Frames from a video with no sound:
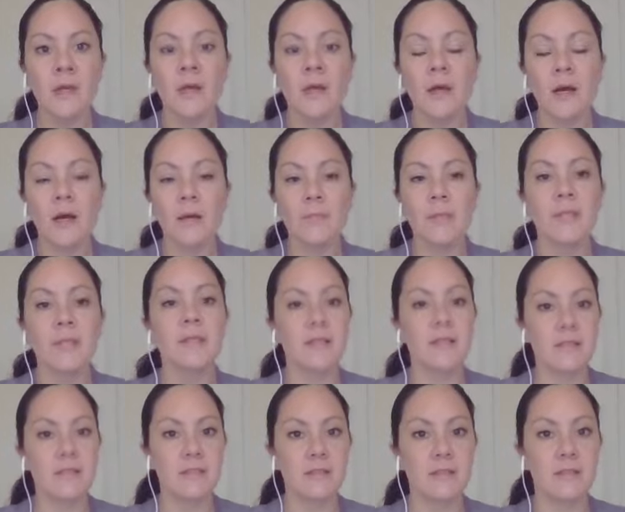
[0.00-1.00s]

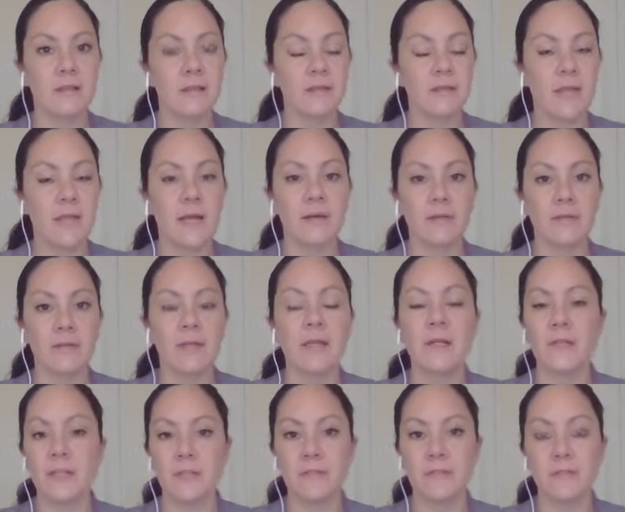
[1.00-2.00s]
Unless that
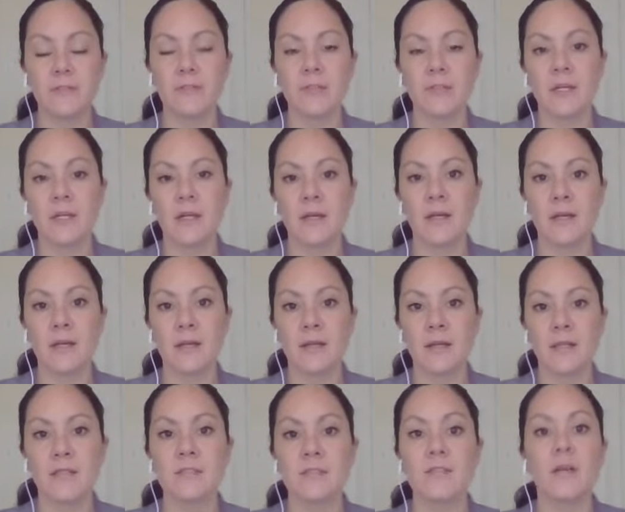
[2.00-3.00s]
caregiver
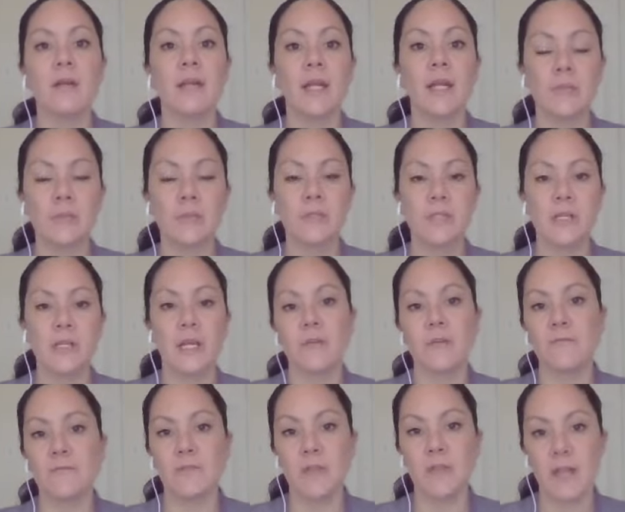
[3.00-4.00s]
is not able to care
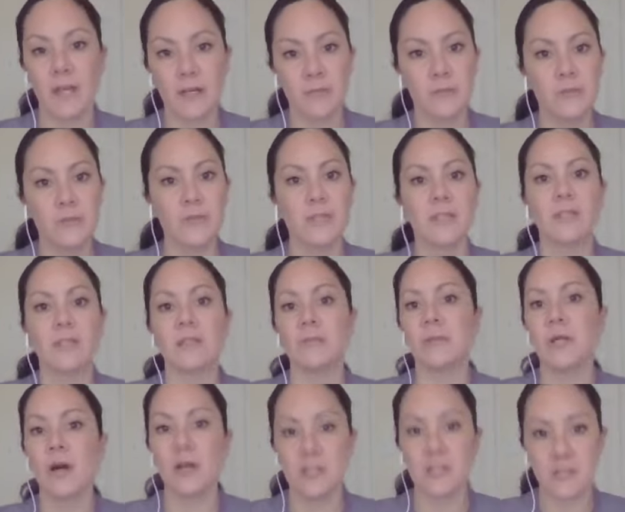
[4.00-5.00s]
for the animal, they need to be
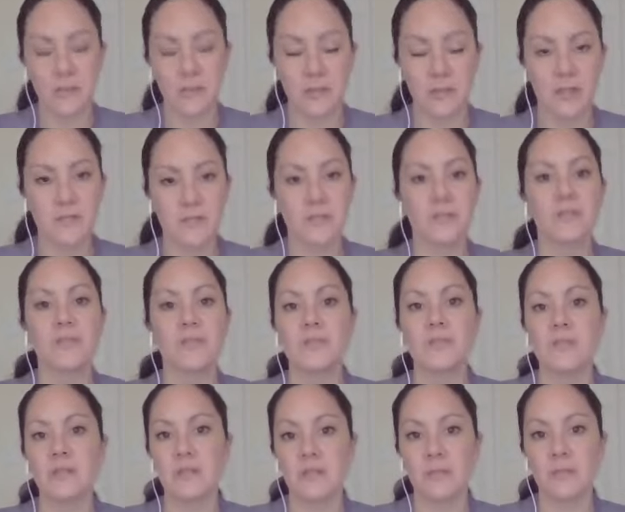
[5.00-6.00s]
hospitalized or too
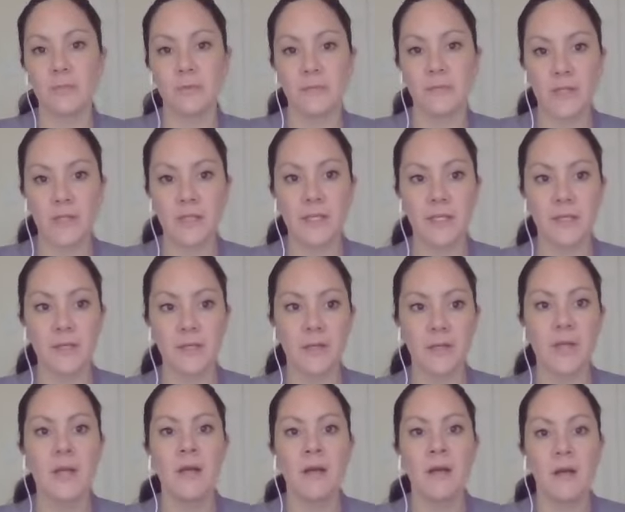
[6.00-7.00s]
sick to provide care,
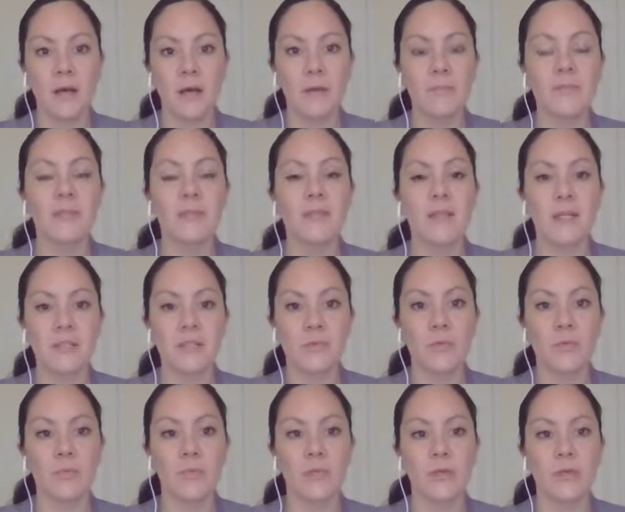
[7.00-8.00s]
then that's
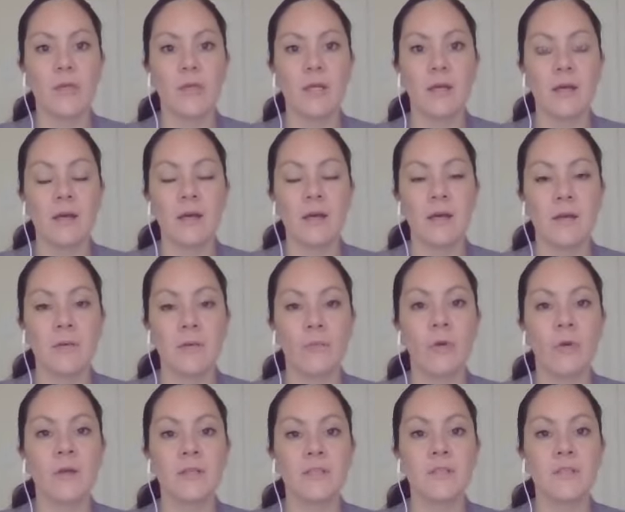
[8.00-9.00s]
when we
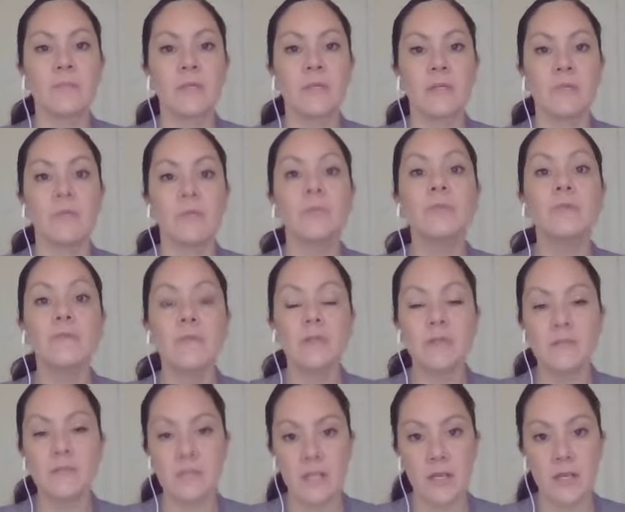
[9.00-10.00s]
want to be removing
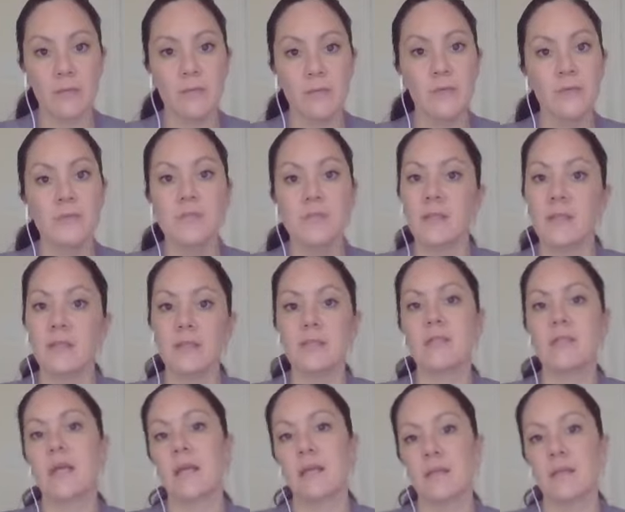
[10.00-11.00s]
those animals and then
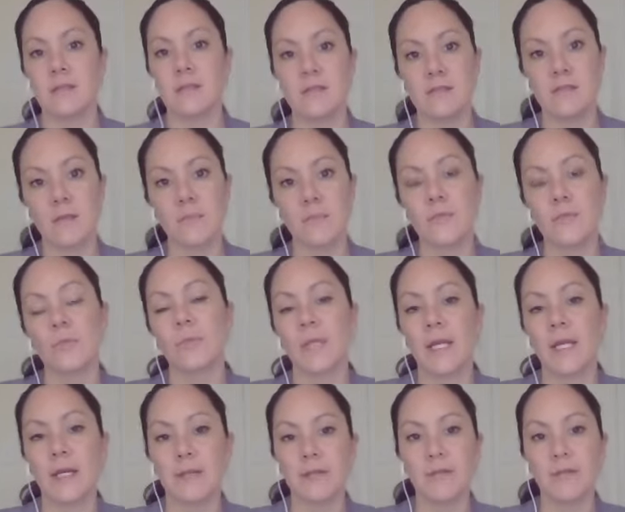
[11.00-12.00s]
taking these steps when we
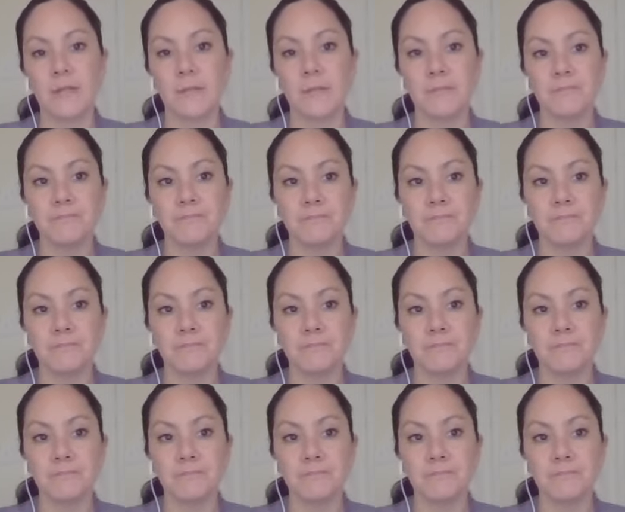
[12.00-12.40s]
handle them.